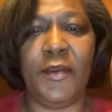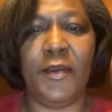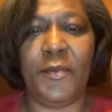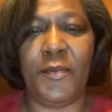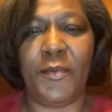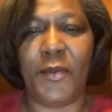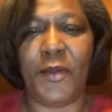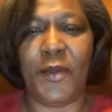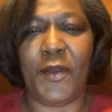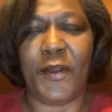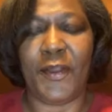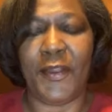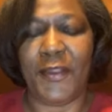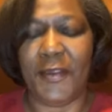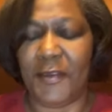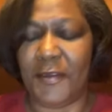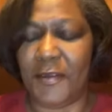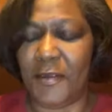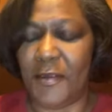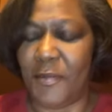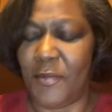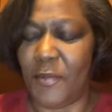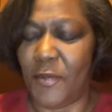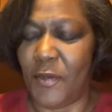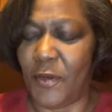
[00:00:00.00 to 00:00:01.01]
Good morning,
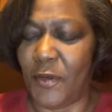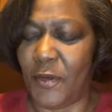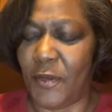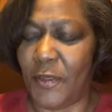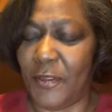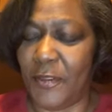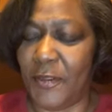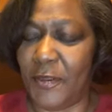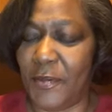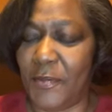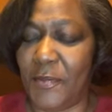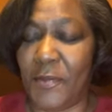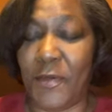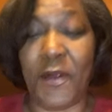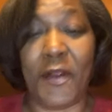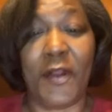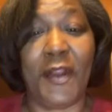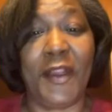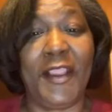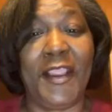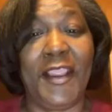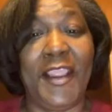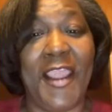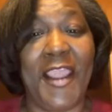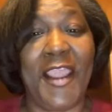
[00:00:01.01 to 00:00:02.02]
good morning, good
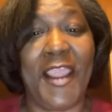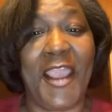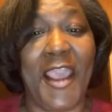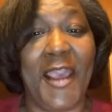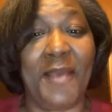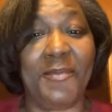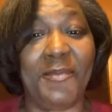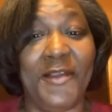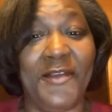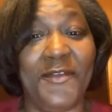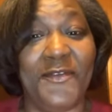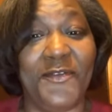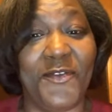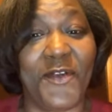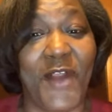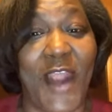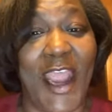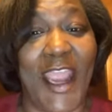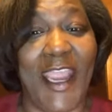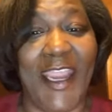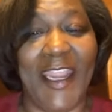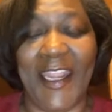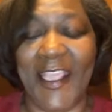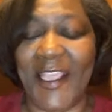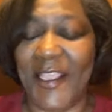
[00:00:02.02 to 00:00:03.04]
morning. Happy
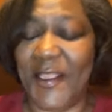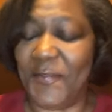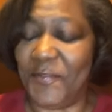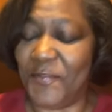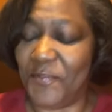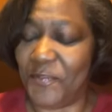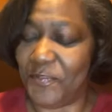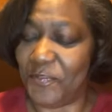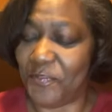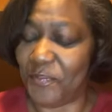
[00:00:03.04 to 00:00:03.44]
Friday.